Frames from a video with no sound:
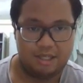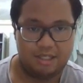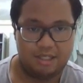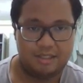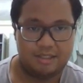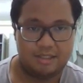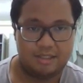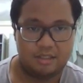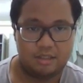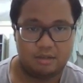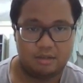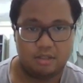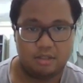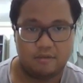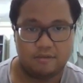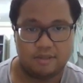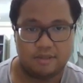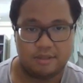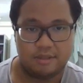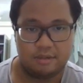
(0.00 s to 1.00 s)
has
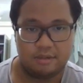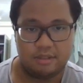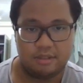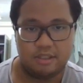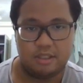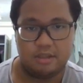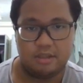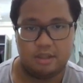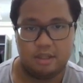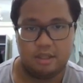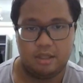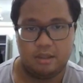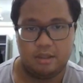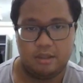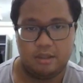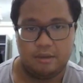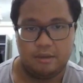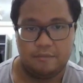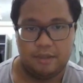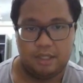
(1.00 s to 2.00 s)
unique solution,
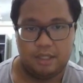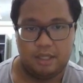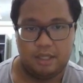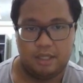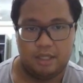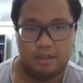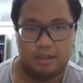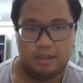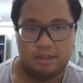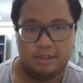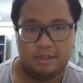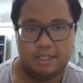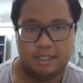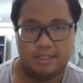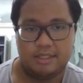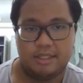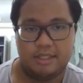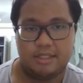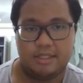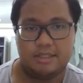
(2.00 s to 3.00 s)
and this
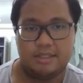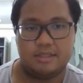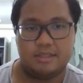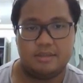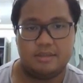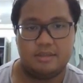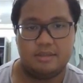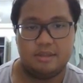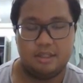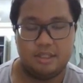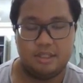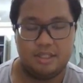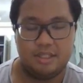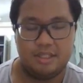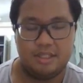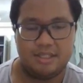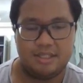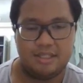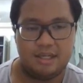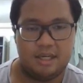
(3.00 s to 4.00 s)

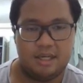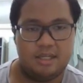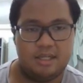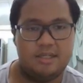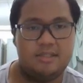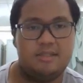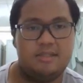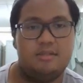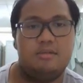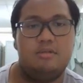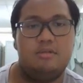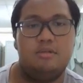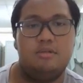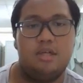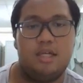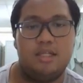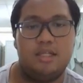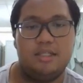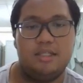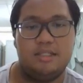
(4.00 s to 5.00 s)
guide us
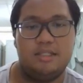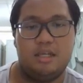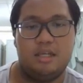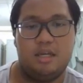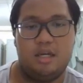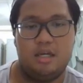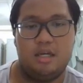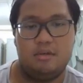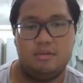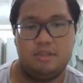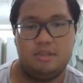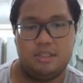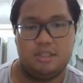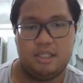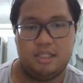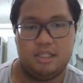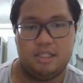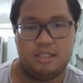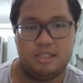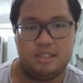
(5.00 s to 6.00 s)
to understand how
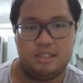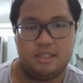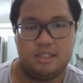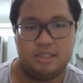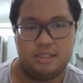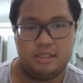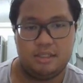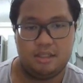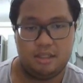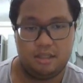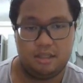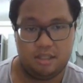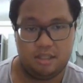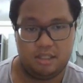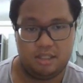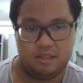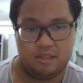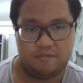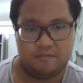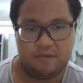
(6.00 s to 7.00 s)
changes is in
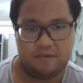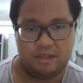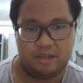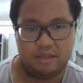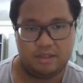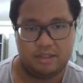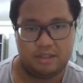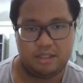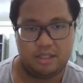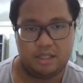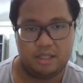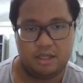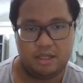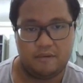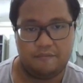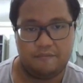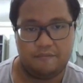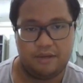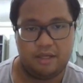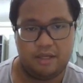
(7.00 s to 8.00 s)
each factors
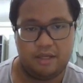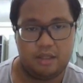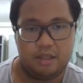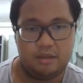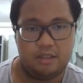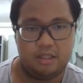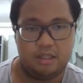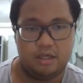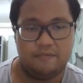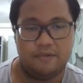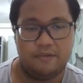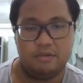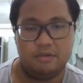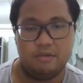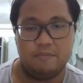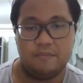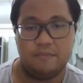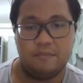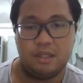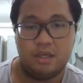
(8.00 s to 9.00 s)
affect the revenue.
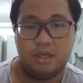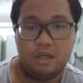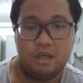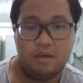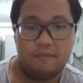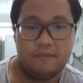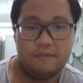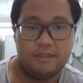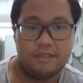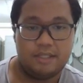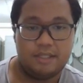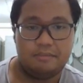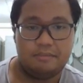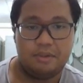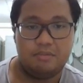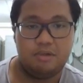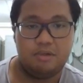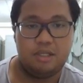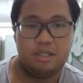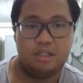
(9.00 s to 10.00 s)
For
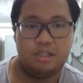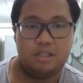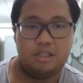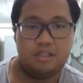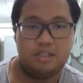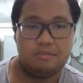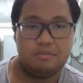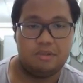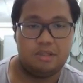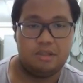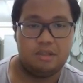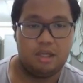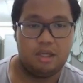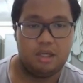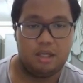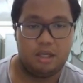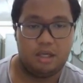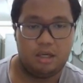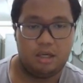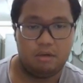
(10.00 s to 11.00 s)
example, we can determine
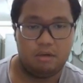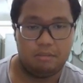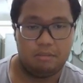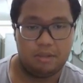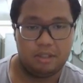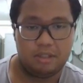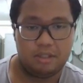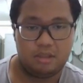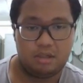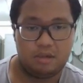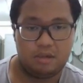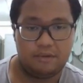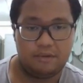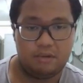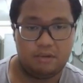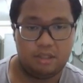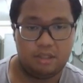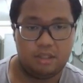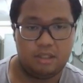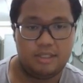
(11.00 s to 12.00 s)
how much
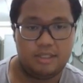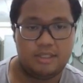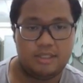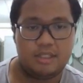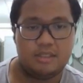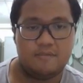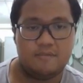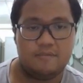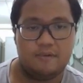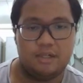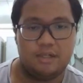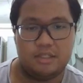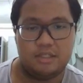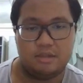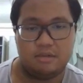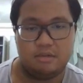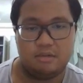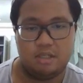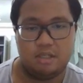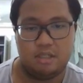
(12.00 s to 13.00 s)
revenue increases for
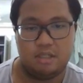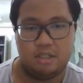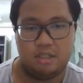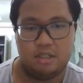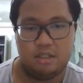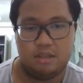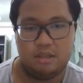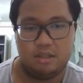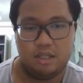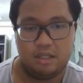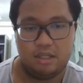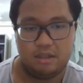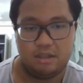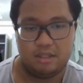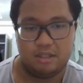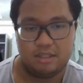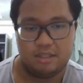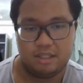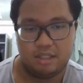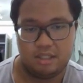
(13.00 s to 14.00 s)
each unit
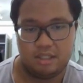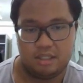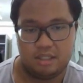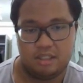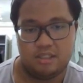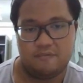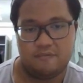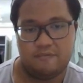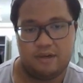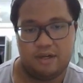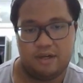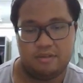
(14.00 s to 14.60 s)
increase in each